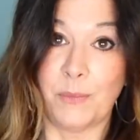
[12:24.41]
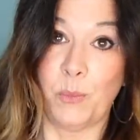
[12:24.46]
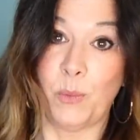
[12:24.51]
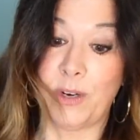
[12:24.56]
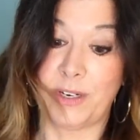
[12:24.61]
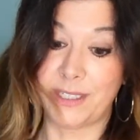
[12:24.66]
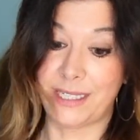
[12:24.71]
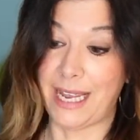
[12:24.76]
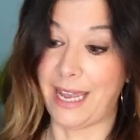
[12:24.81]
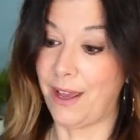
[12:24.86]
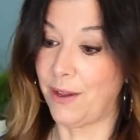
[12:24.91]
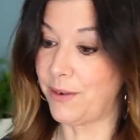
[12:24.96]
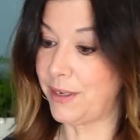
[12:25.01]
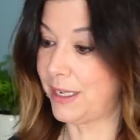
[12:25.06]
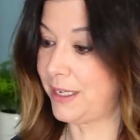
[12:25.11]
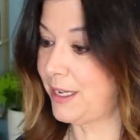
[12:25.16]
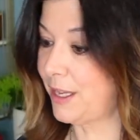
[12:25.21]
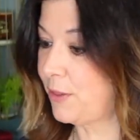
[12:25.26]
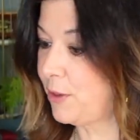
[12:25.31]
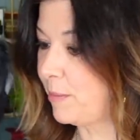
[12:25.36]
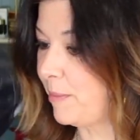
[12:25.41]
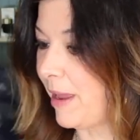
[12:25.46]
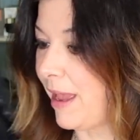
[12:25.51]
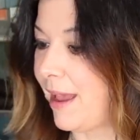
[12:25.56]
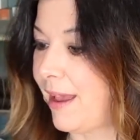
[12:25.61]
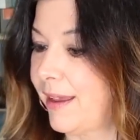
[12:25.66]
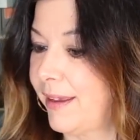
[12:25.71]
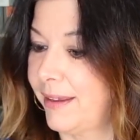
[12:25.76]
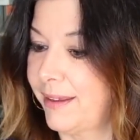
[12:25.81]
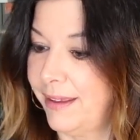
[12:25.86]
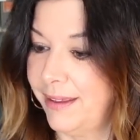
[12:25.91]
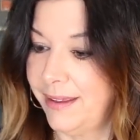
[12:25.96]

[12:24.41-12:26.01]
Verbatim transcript: Wear down. Another bag.